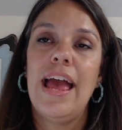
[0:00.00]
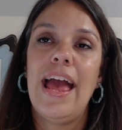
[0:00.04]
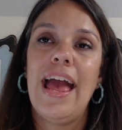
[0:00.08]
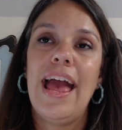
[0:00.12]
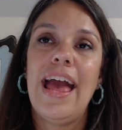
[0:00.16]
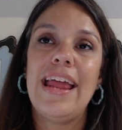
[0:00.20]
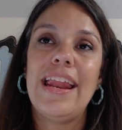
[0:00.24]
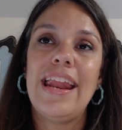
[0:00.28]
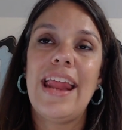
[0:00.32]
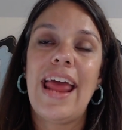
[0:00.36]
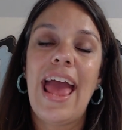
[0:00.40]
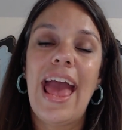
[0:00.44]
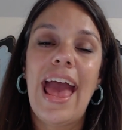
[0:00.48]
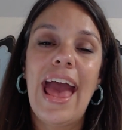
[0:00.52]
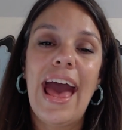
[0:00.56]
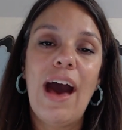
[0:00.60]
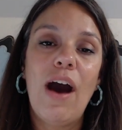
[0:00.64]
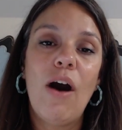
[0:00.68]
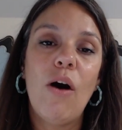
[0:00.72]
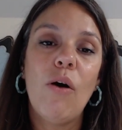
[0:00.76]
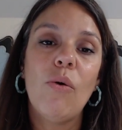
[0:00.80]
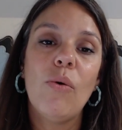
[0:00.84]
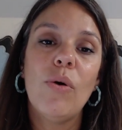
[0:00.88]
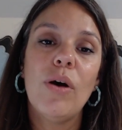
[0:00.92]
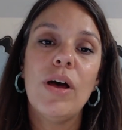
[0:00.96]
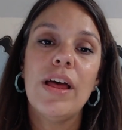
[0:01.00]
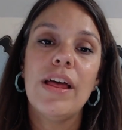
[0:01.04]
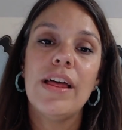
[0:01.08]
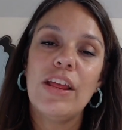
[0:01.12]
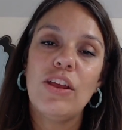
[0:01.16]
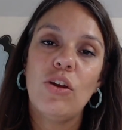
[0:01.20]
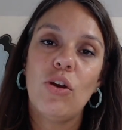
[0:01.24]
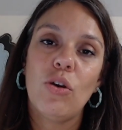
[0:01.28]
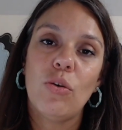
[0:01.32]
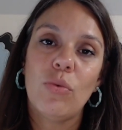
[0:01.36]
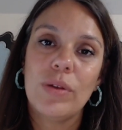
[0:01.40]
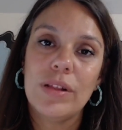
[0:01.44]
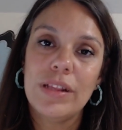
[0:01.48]
and how
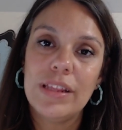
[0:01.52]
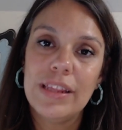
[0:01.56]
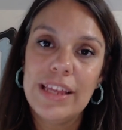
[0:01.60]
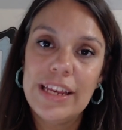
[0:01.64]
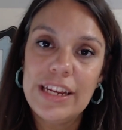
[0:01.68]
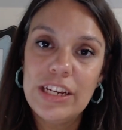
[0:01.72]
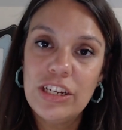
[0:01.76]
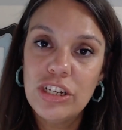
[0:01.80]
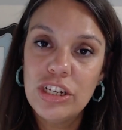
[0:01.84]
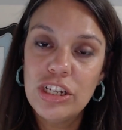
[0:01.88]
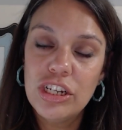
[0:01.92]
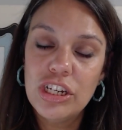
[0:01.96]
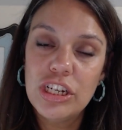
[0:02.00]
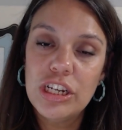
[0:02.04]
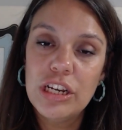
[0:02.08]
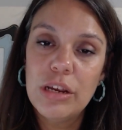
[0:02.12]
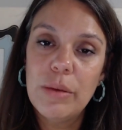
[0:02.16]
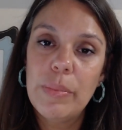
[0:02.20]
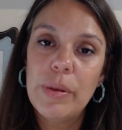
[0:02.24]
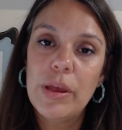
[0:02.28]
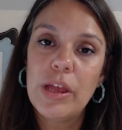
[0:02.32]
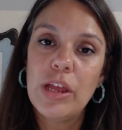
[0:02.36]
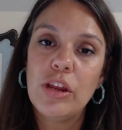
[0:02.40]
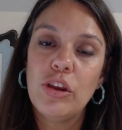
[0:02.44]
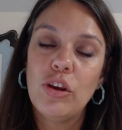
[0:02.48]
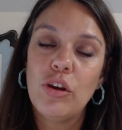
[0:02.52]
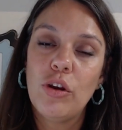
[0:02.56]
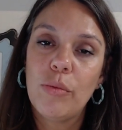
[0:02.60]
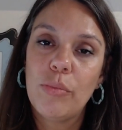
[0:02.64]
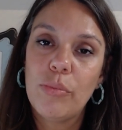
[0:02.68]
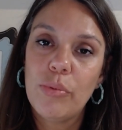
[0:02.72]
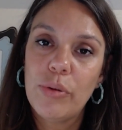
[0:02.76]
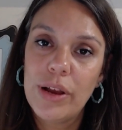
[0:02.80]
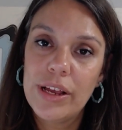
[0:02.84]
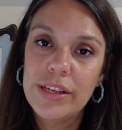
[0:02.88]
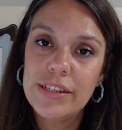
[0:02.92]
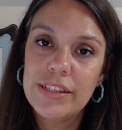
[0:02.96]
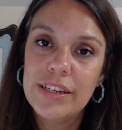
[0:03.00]
your relationship and your
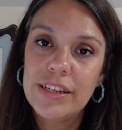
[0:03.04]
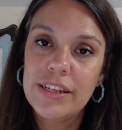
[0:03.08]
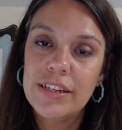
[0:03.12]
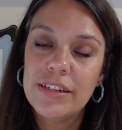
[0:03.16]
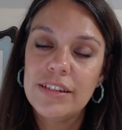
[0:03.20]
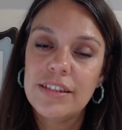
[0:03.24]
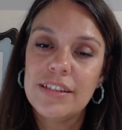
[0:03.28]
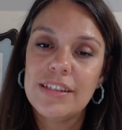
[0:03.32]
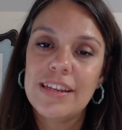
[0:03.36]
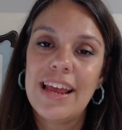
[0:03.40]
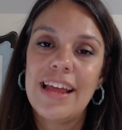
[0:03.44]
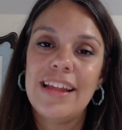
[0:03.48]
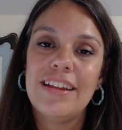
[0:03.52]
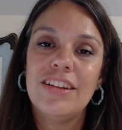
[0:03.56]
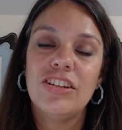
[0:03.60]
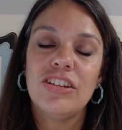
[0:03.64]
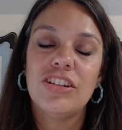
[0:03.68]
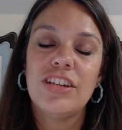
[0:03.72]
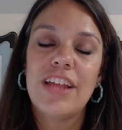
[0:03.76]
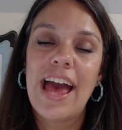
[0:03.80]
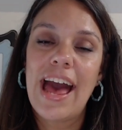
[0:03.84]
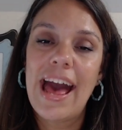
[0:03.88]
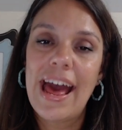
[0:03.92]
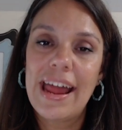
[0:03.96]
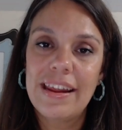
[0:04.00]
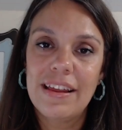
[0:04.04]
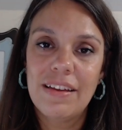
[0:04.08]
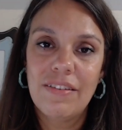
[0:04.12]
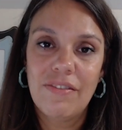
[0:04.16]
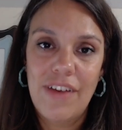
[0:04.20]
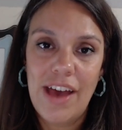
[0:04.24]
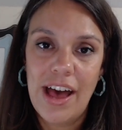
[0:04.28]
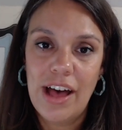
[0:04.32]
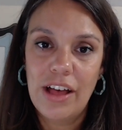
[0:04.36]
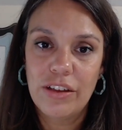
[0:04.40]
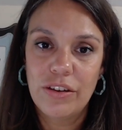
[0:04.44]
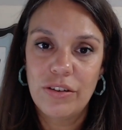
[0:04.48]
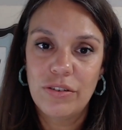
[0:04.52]
presence and just adding
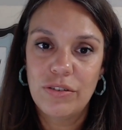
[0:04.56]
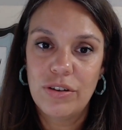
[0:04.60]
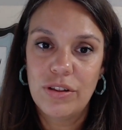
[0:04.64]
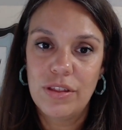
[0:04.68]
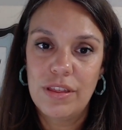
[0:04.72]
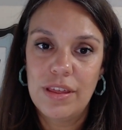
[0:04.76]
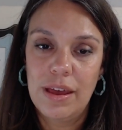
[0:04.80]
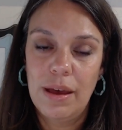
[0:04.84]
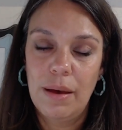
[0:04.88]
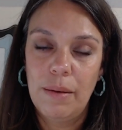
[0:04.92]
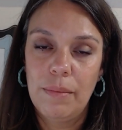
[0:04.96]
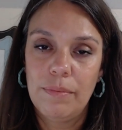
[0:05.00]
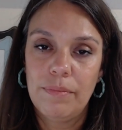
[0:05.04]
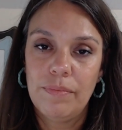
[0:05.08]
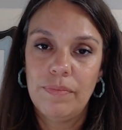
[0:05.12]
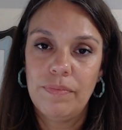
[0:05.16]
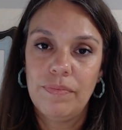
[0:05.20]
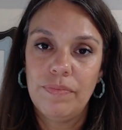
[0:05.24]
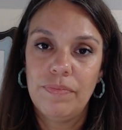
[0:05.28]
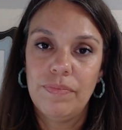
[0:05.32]
value to them